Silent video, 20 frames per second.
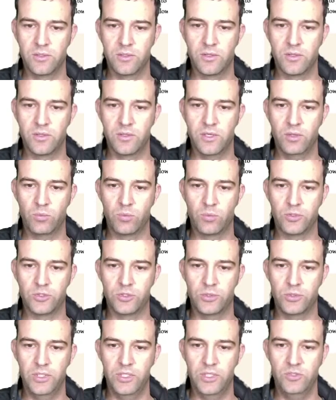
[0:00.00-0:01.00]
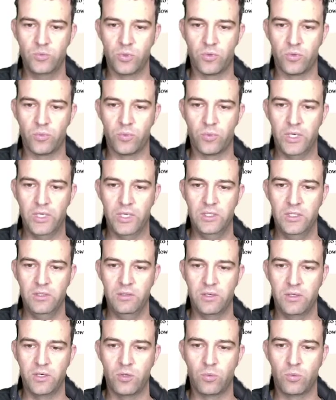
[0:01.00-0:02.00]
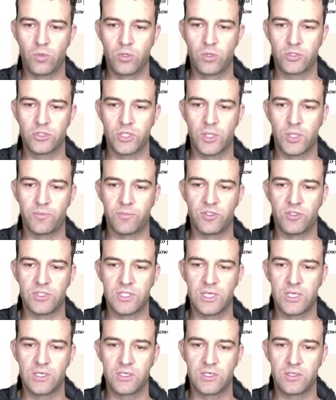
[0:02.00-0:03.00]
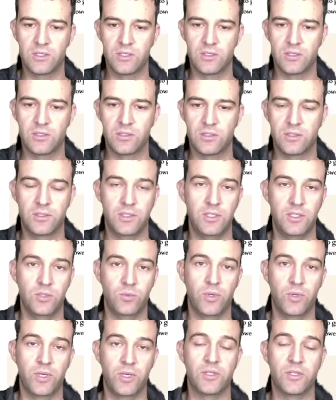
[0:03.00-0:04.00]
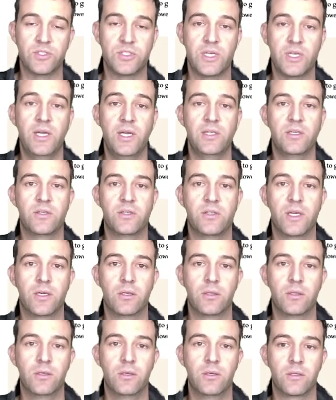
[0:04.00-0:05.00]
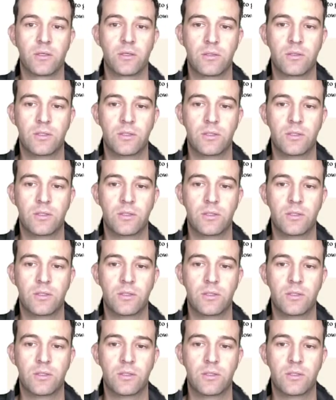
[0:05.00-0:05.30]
There were trees with reindeer and a workshop for Santa. He went inside to take a look.